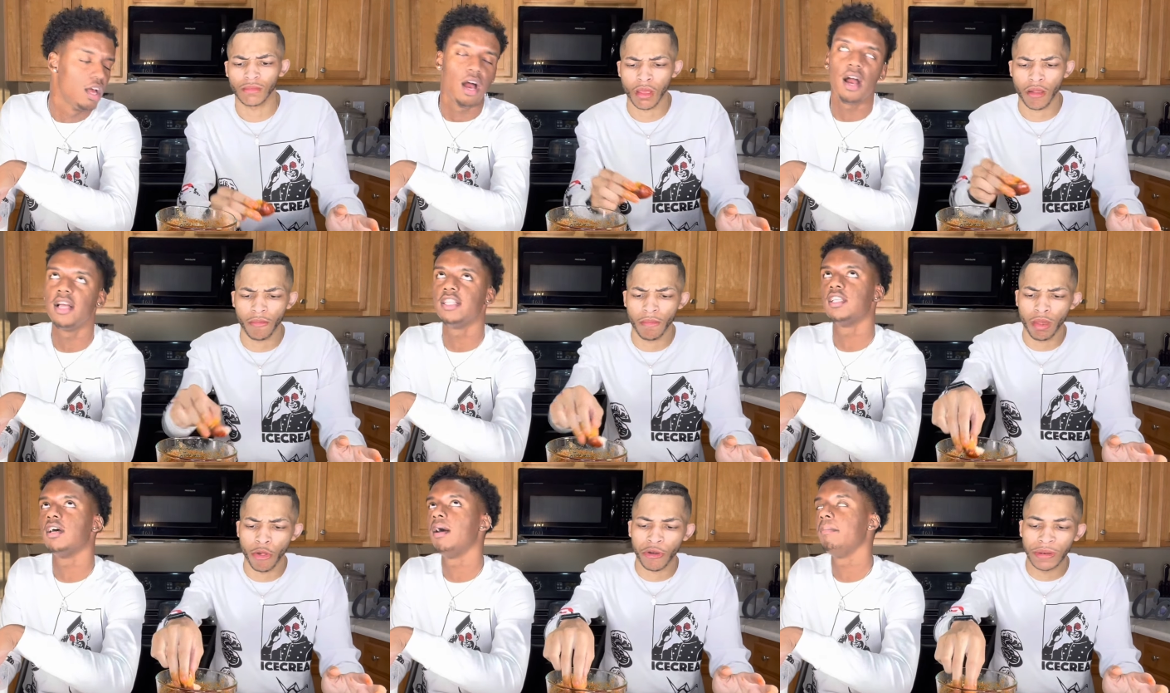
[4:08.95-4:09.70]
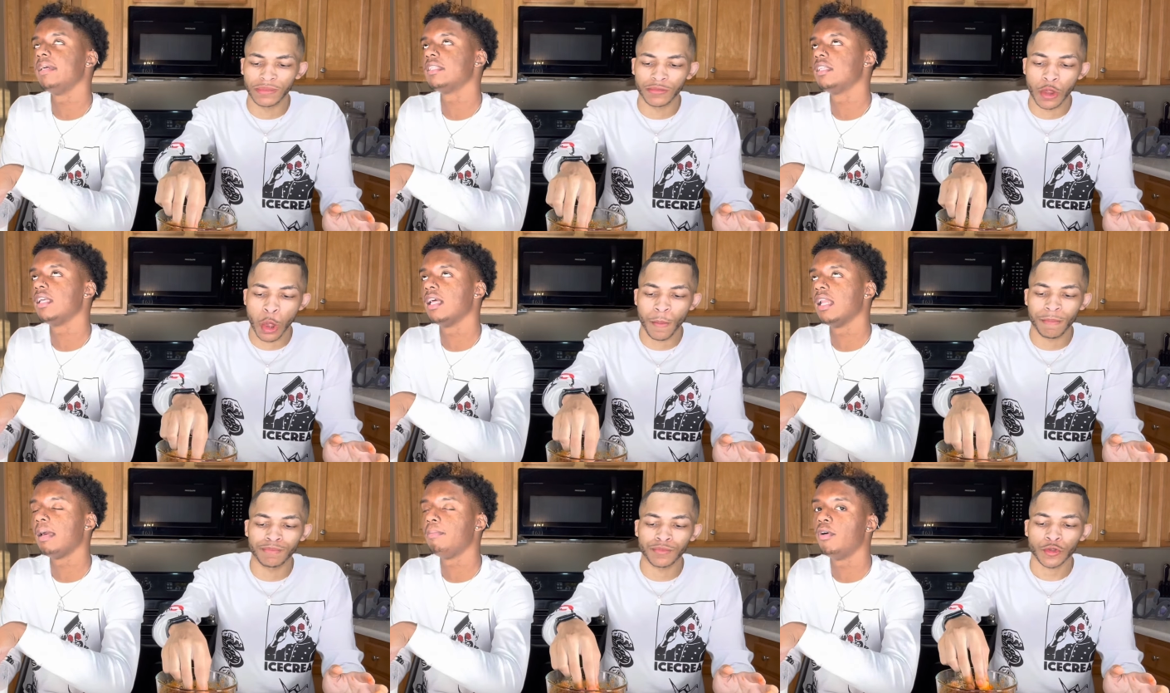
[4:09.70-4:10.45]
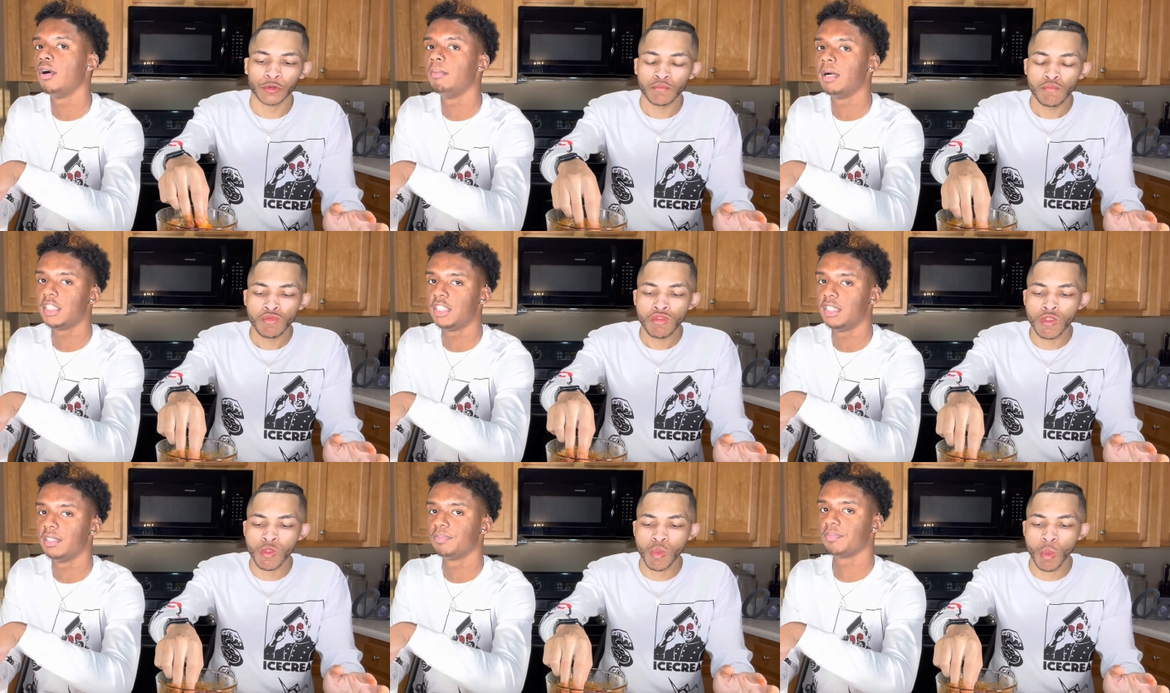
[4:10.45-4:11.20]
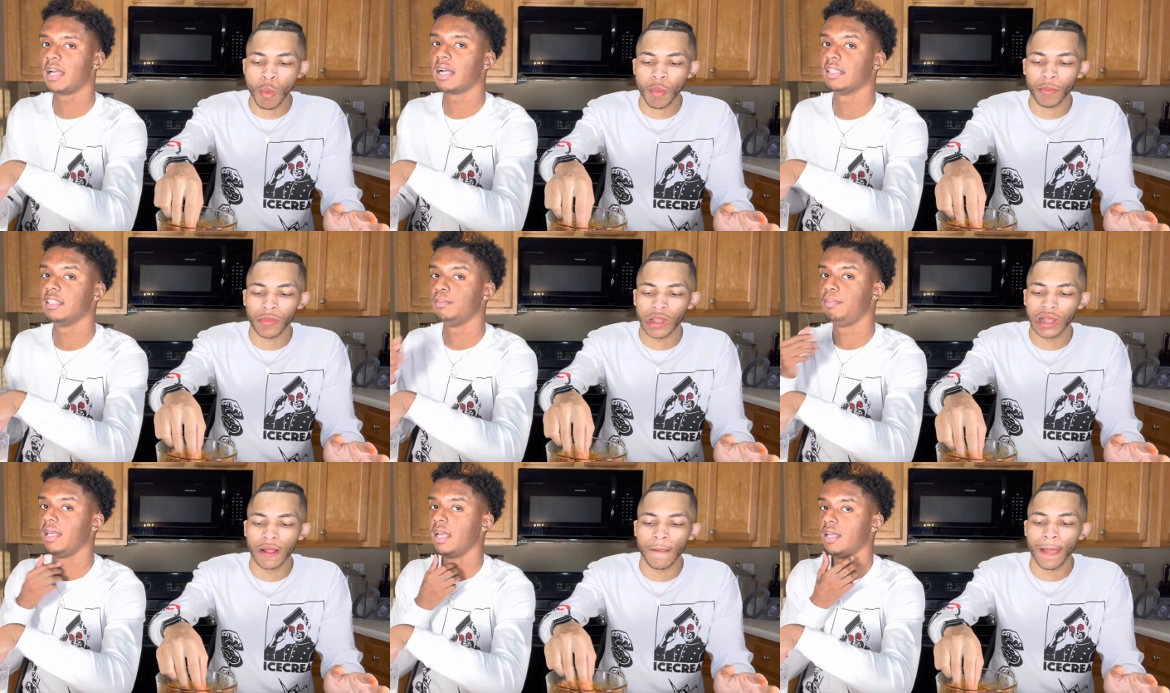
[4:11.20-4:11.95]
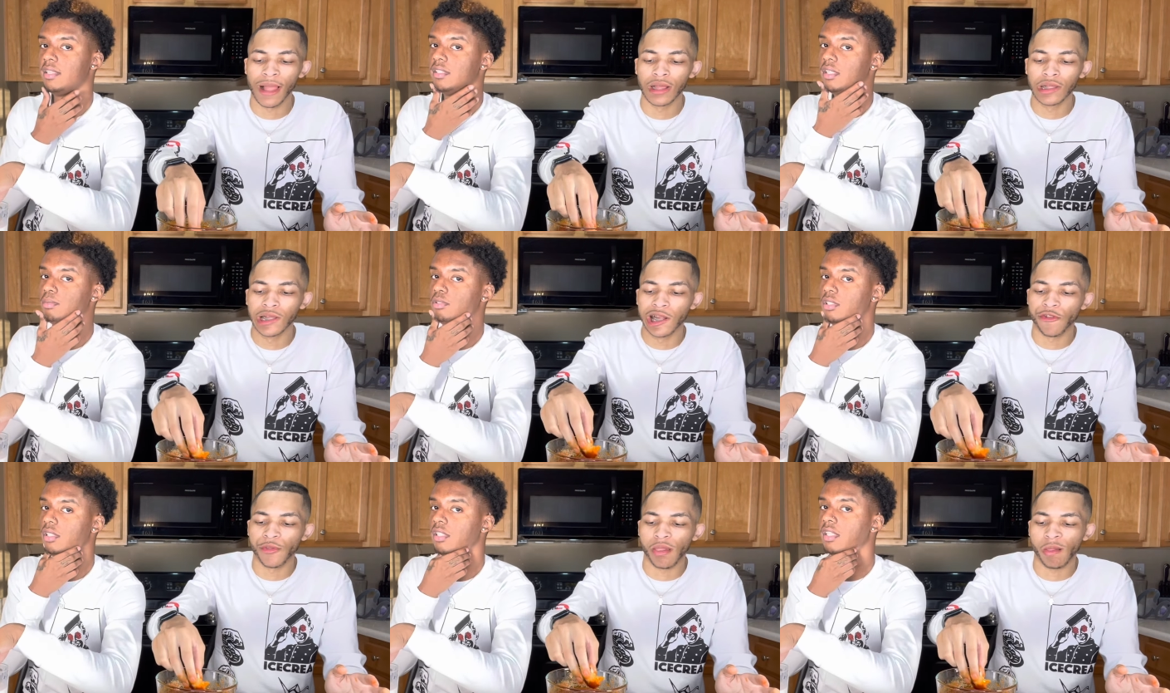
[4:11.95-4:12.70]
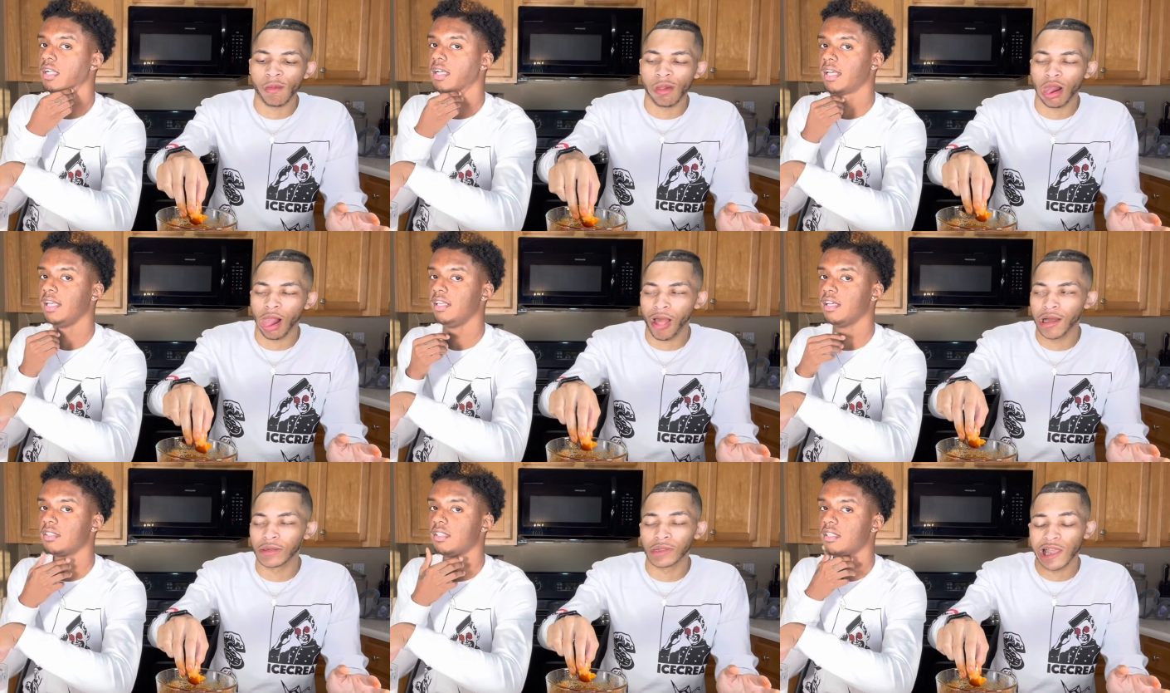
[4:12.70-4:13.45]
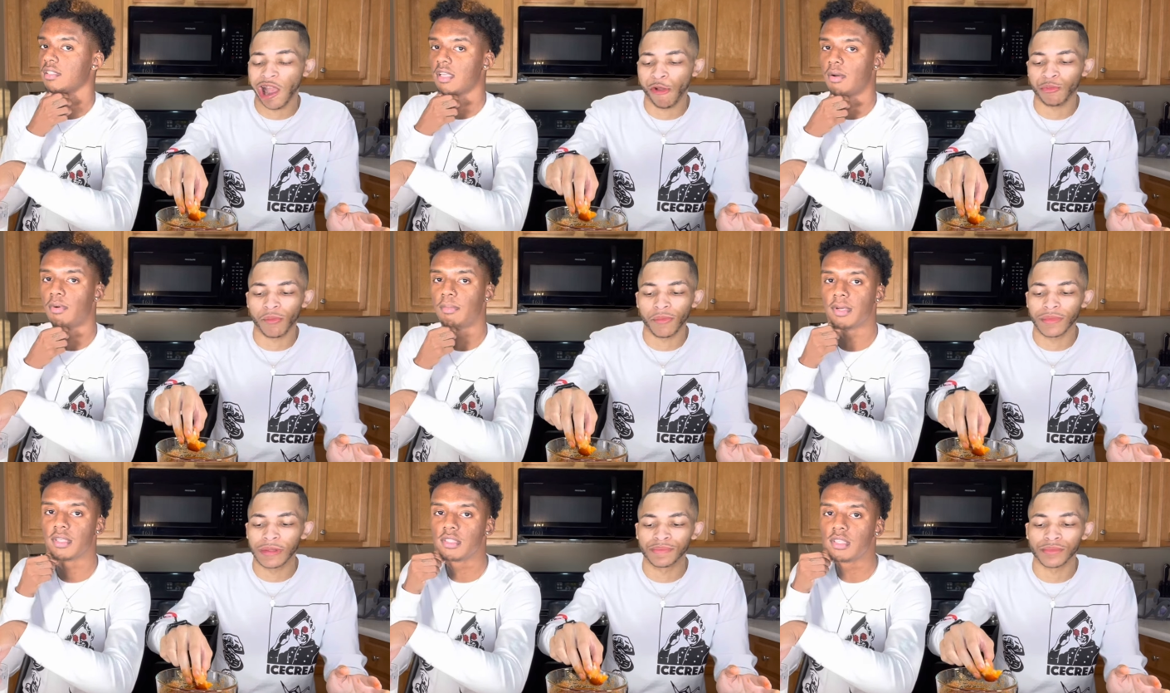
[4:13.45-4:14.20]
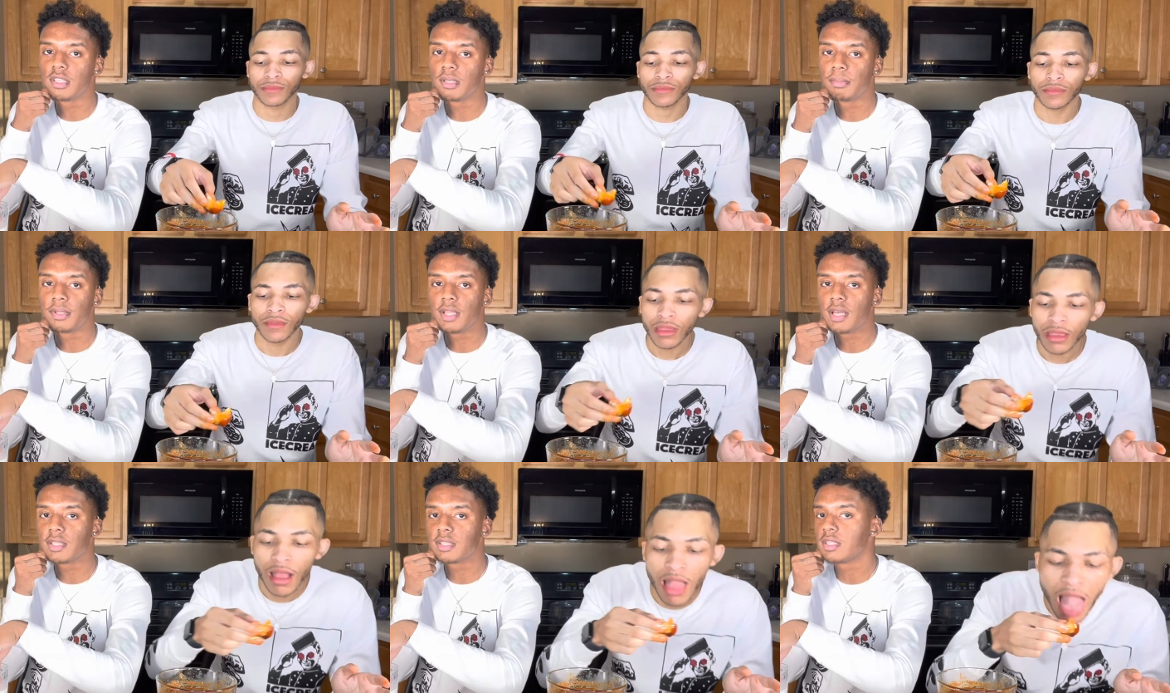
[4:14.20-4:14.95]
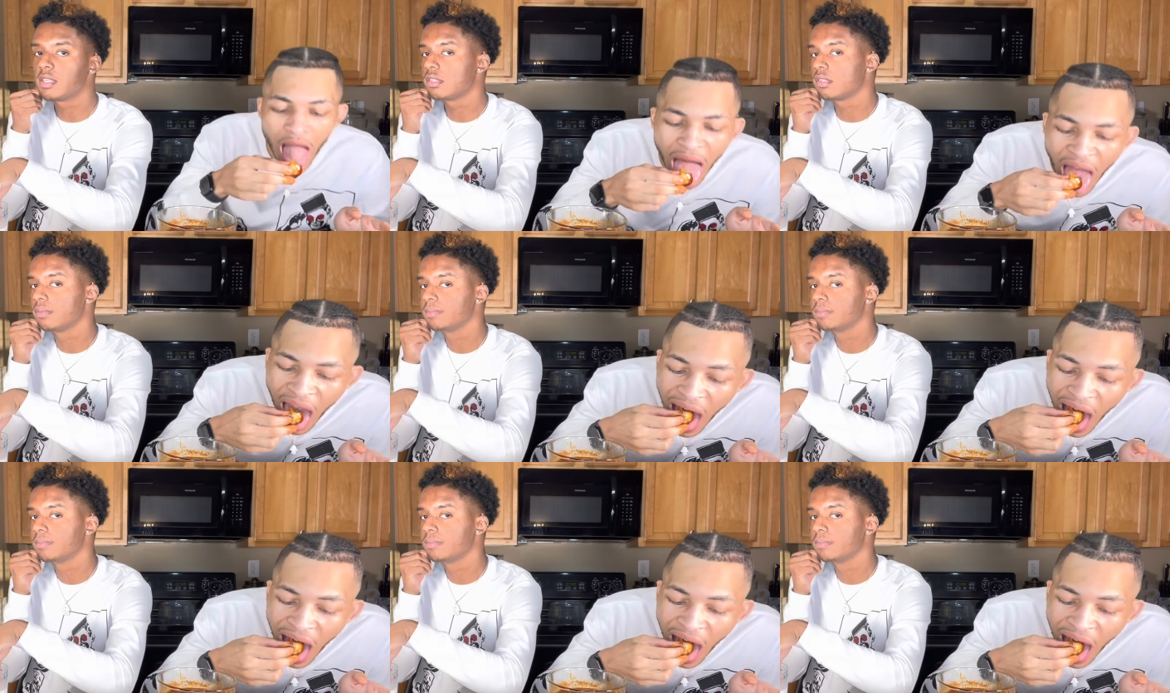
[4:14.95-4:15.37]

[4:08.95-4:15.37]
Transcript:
Speaker 1: Alright, so I'm basically getting lipo on my chin. I got this big ass double chin that I hate. Y'all see this? I want my chin to be like this.